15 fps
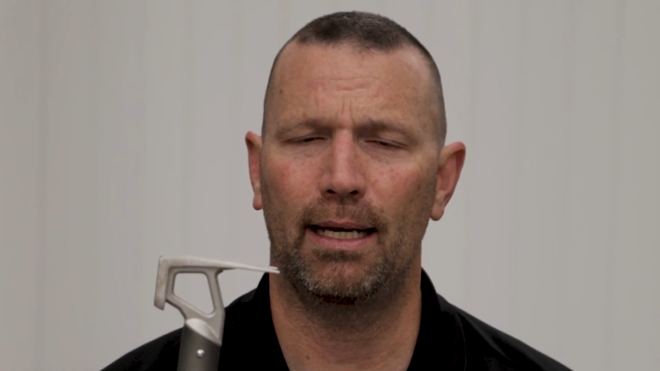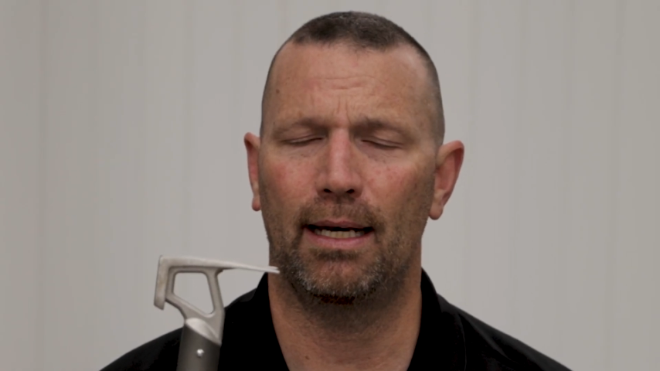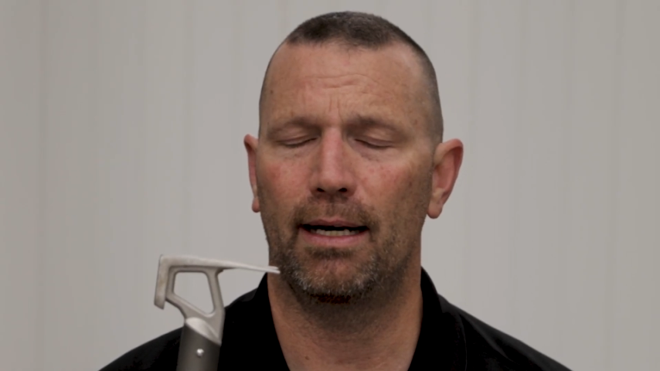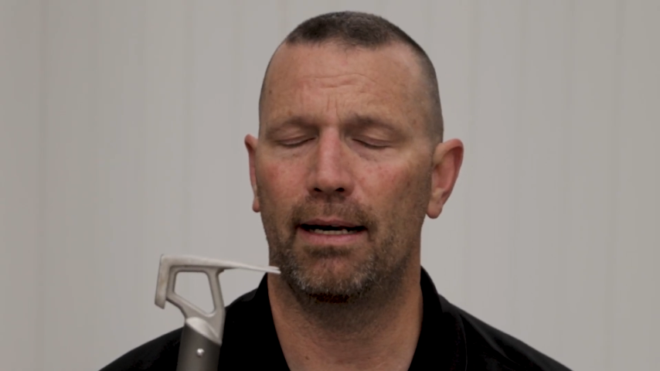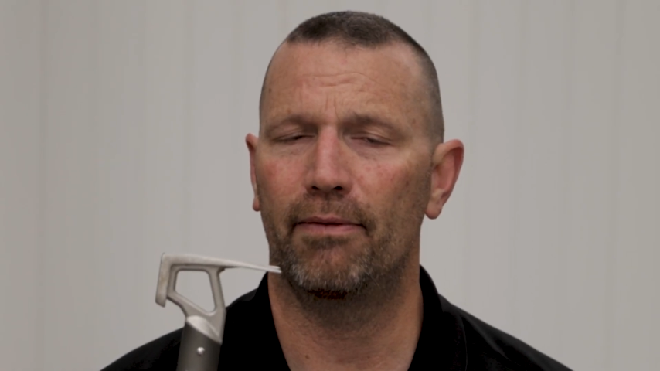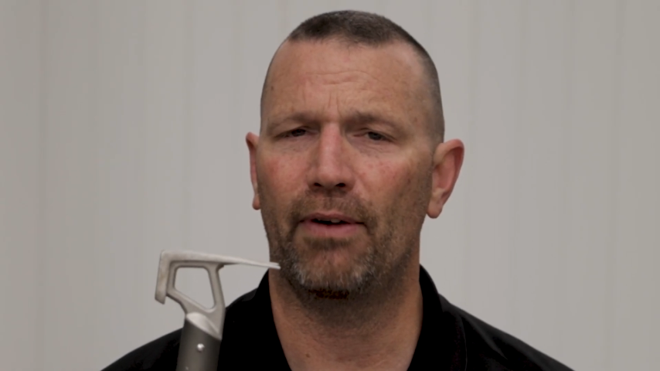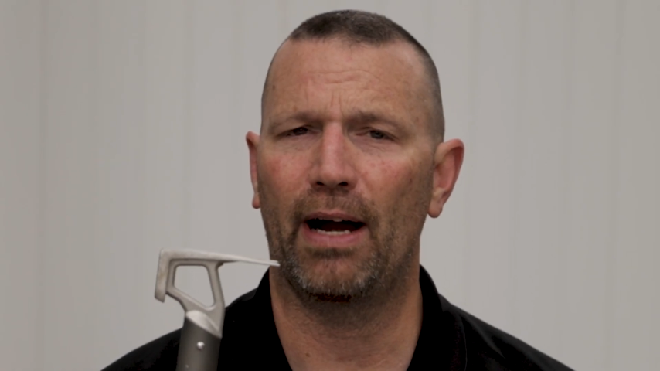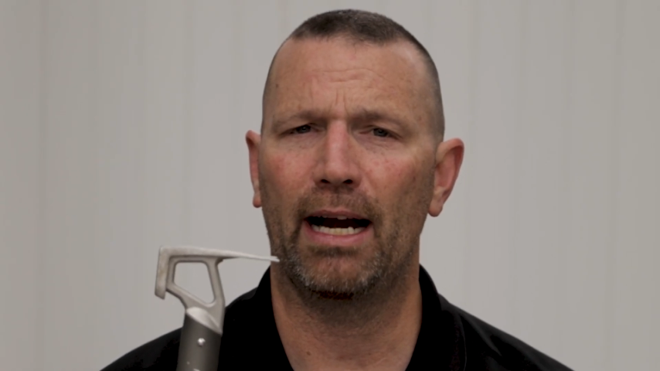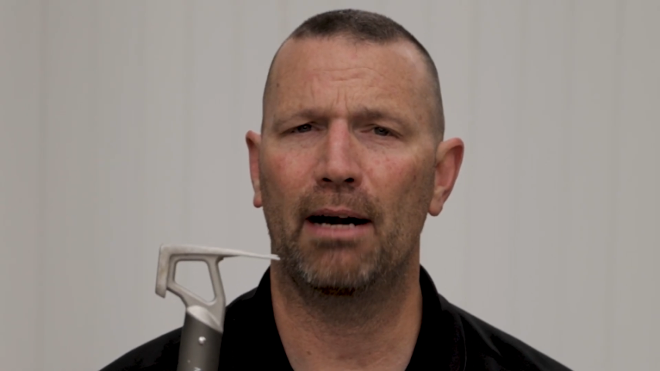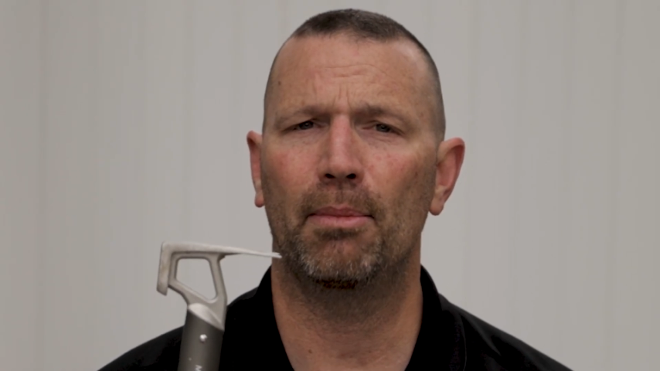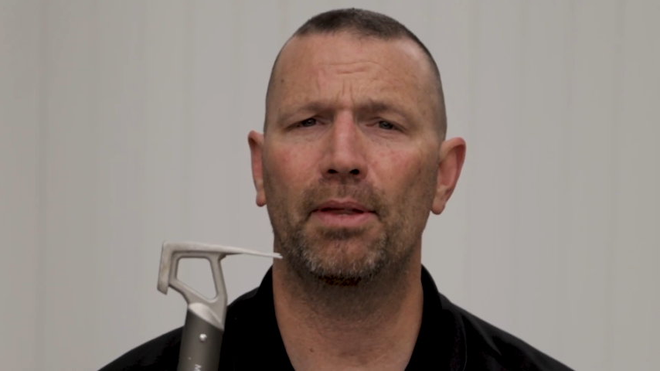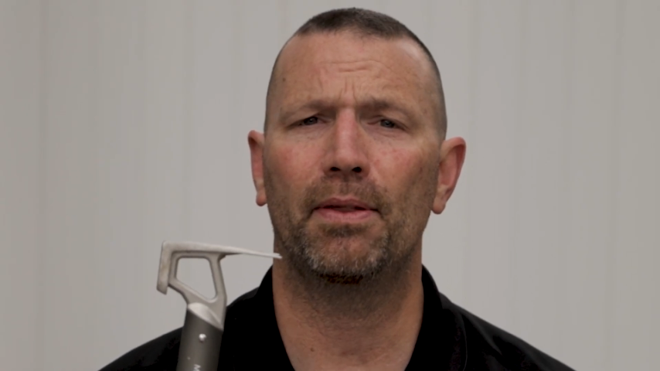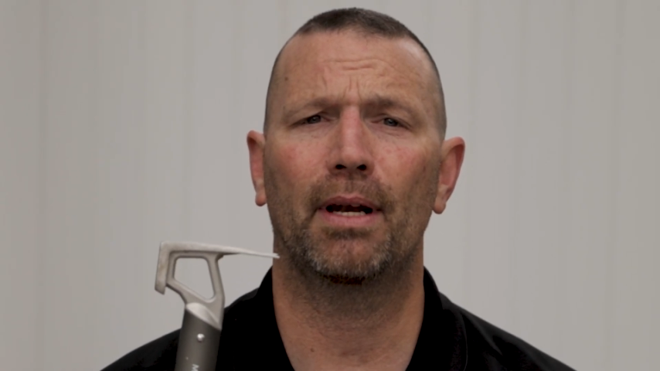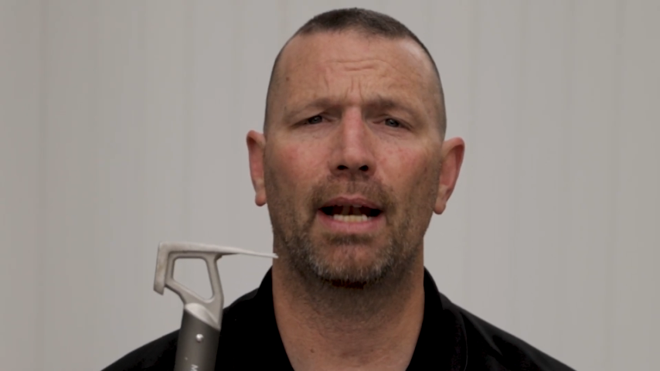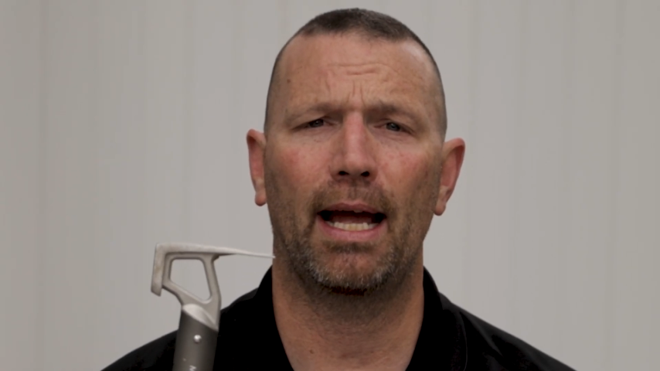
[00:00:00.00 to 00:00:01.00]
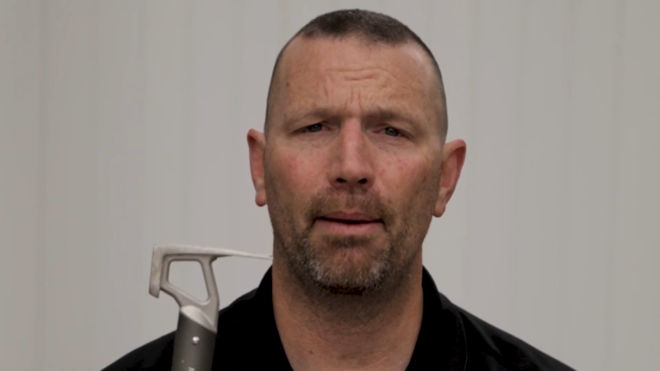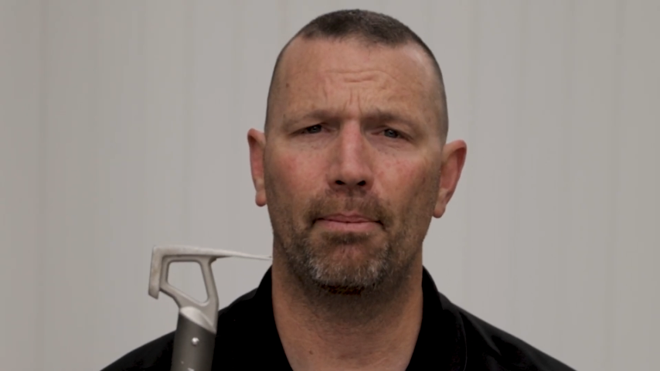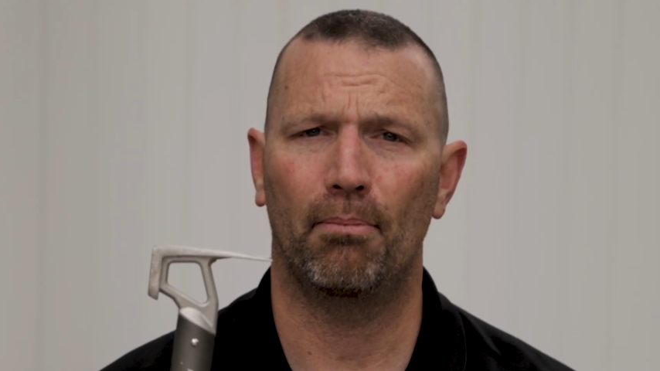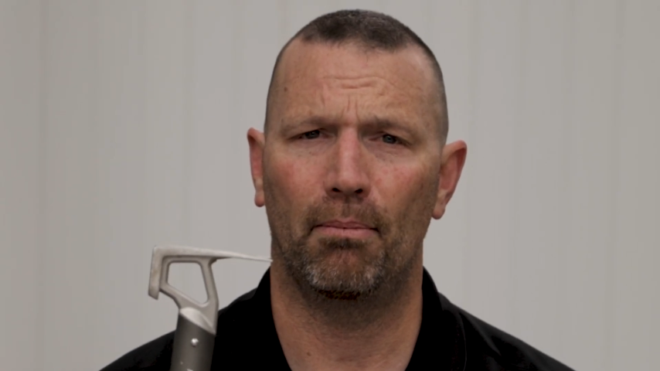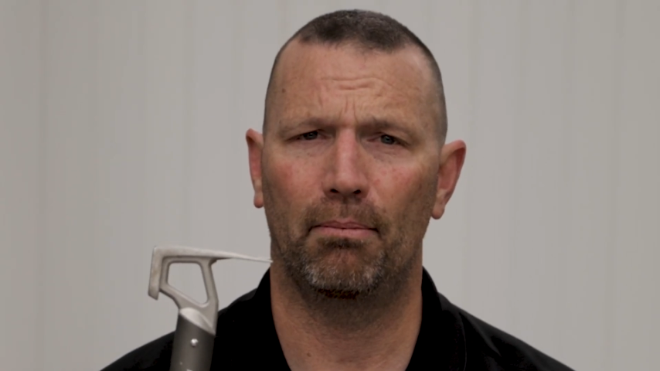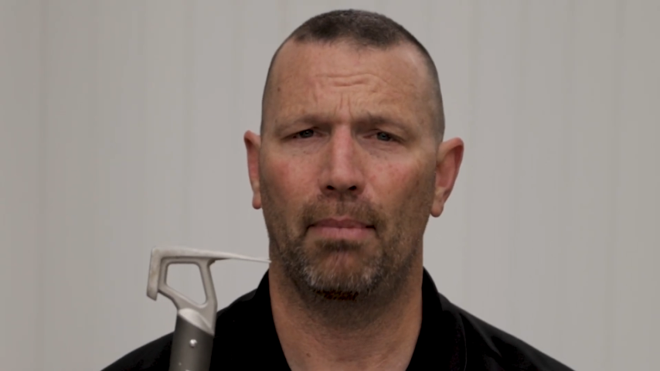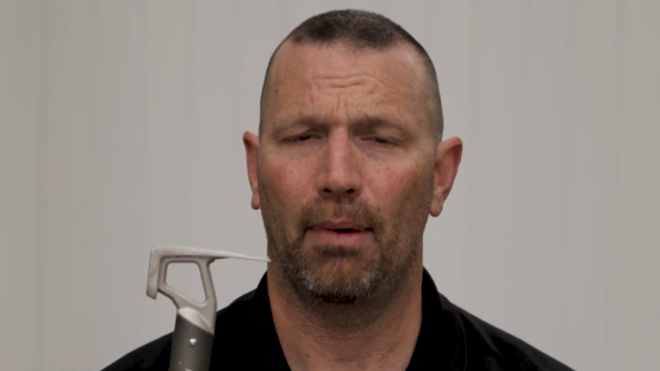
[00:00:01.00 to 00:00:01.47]
in an environment that I
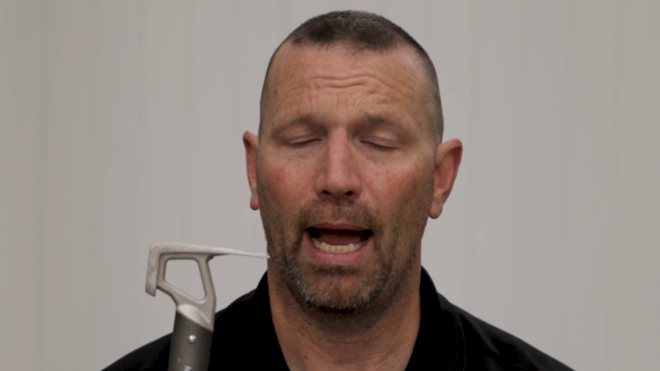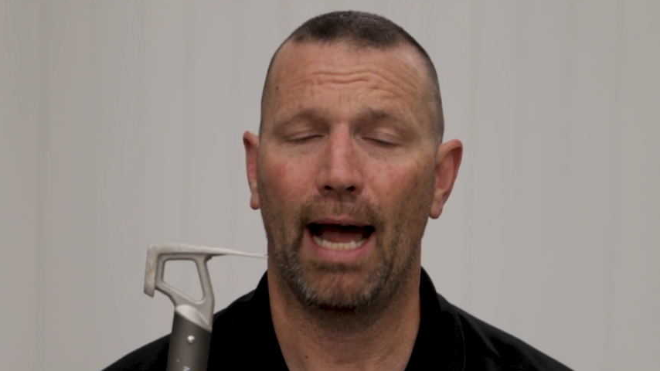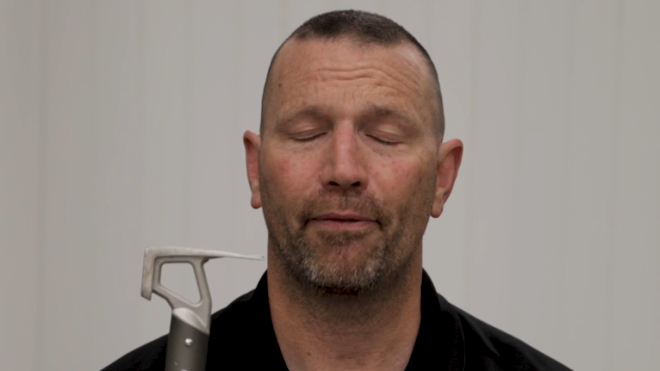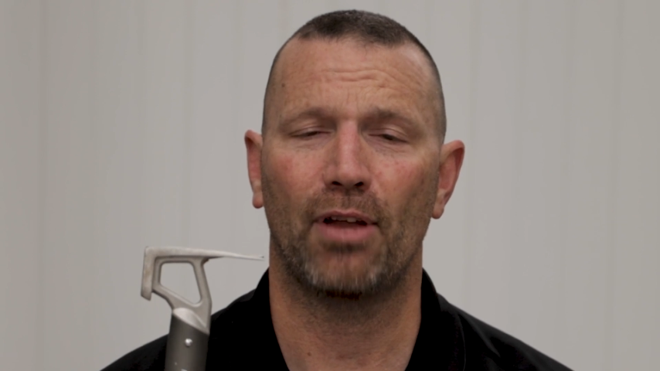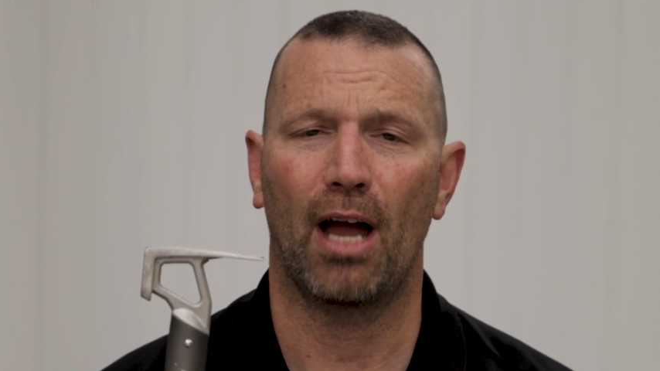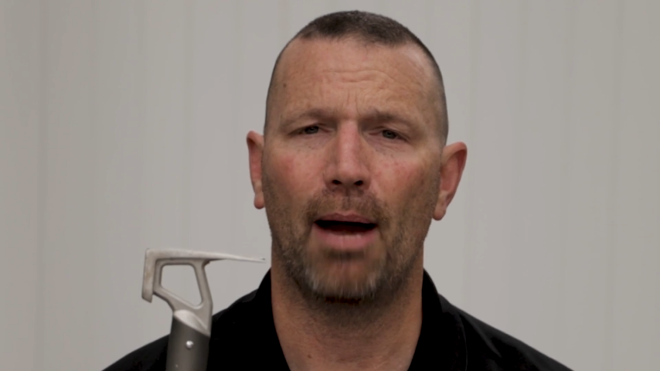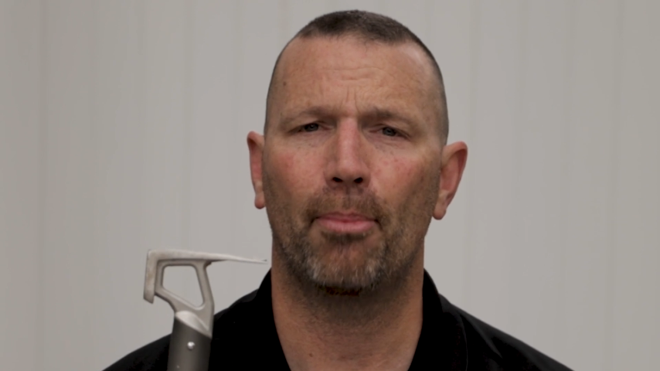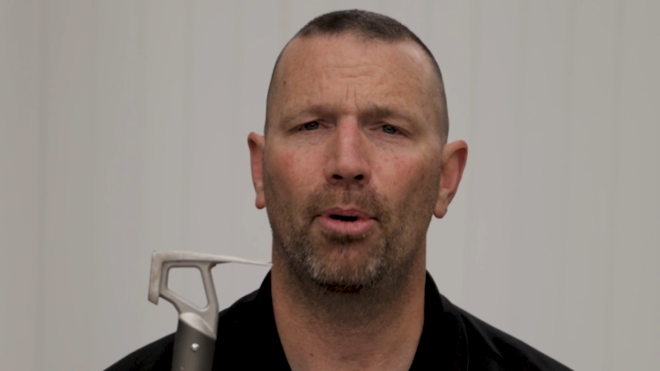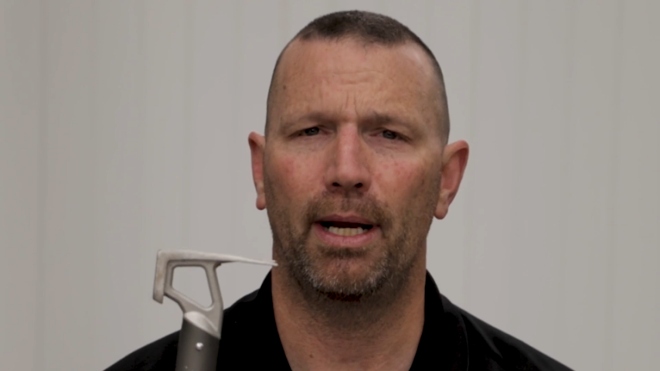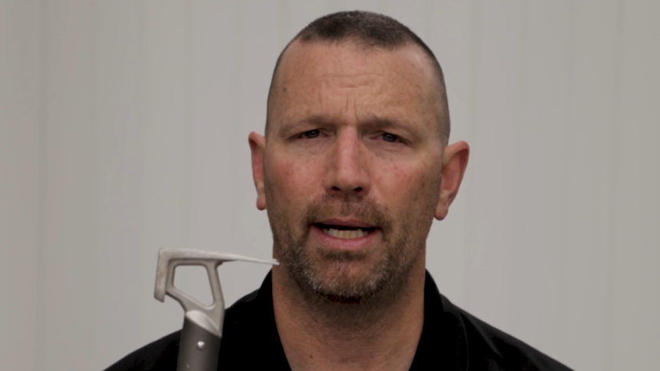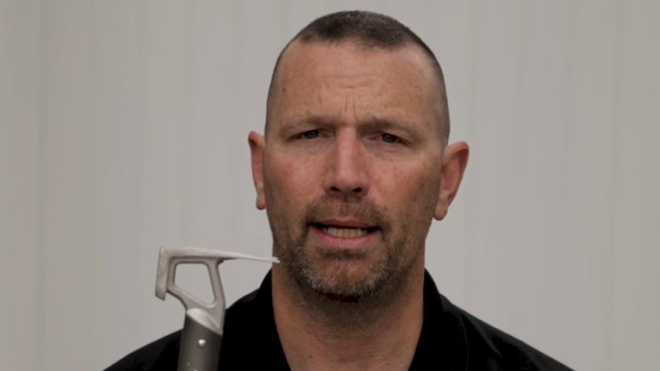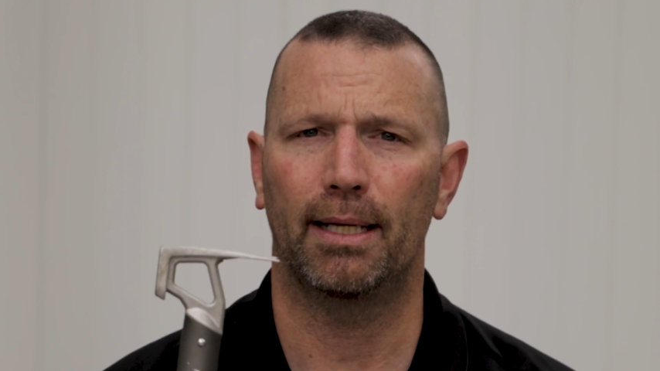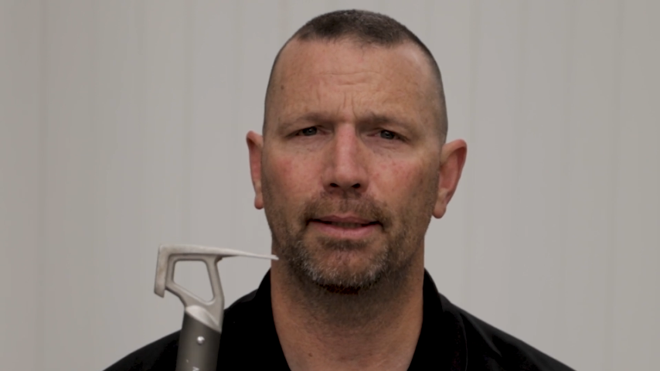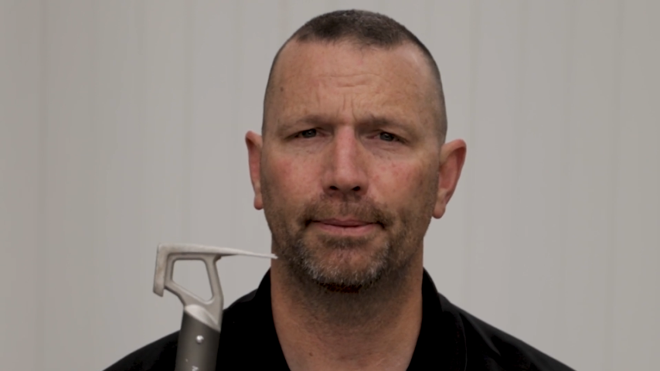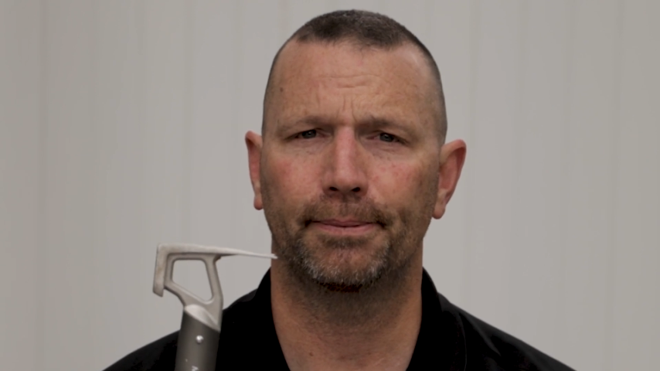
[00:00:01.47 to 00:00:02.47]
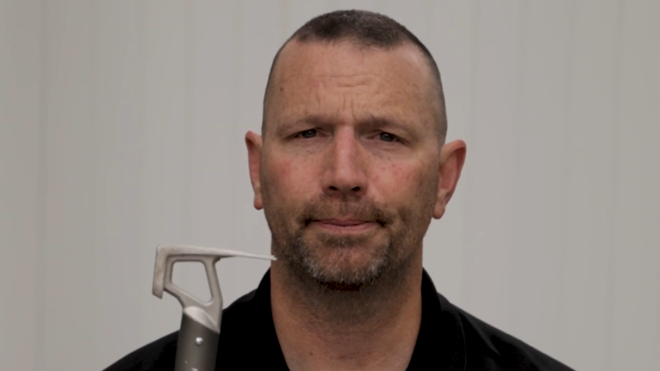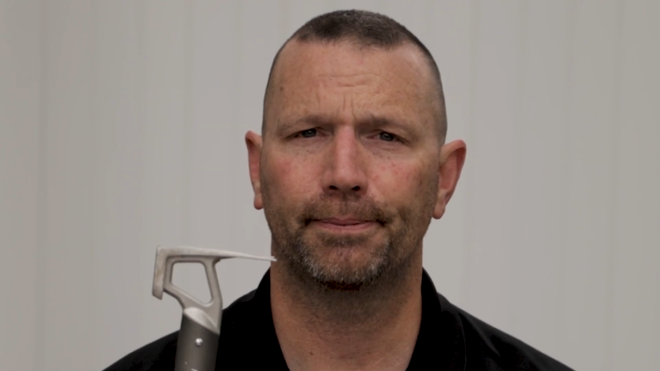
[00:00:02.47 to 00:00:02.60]
have to operate in.